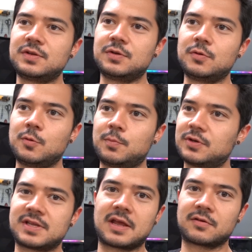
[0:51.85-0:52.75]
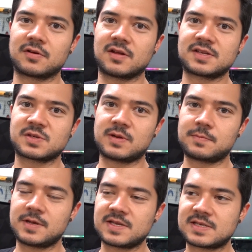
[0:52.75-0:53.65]
to put together a, a
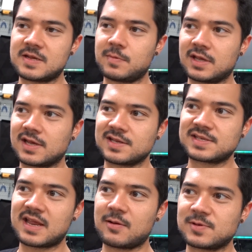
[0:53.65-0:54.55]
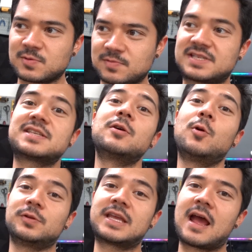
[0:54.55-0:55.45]
sweet P C because I was still
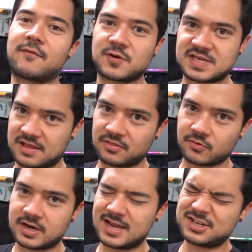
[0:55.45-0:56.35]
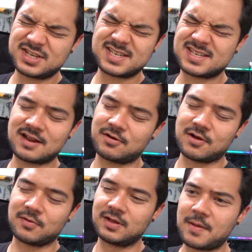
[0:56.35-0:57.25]
holding out for Zen three. It just, I don't
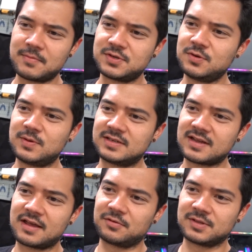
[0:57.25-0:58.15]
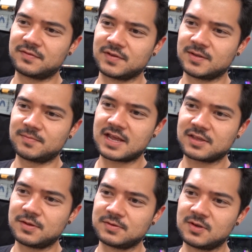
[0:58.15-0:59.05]
know, I I'm too entitled of a
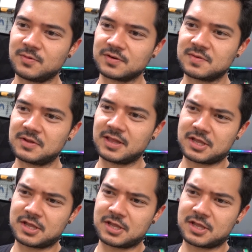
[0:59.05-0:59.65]
tech YouTuber to be